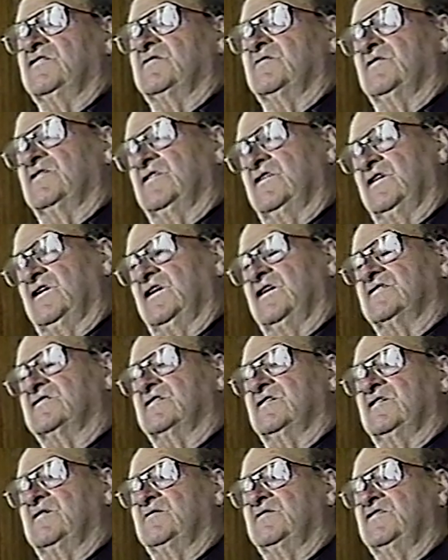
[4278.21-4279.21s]
but the last
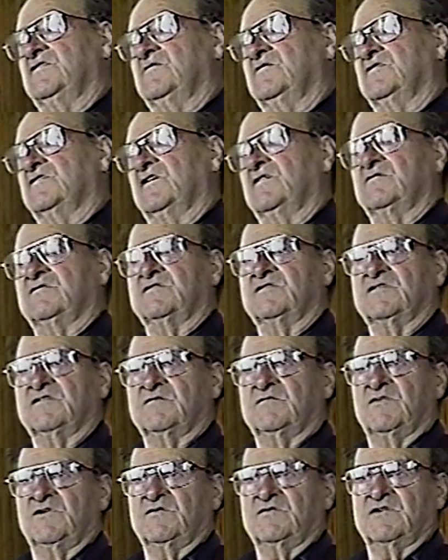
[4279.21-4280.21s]
time she was out to the
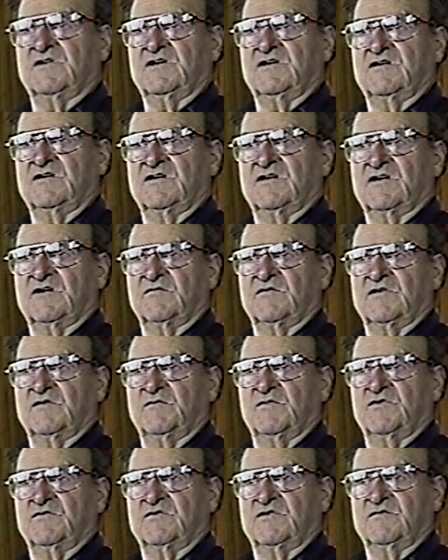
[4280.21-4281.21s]
motel there where the
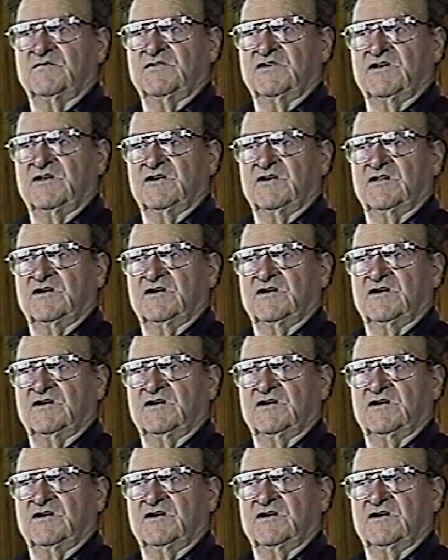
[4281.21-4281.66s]
boat comes in.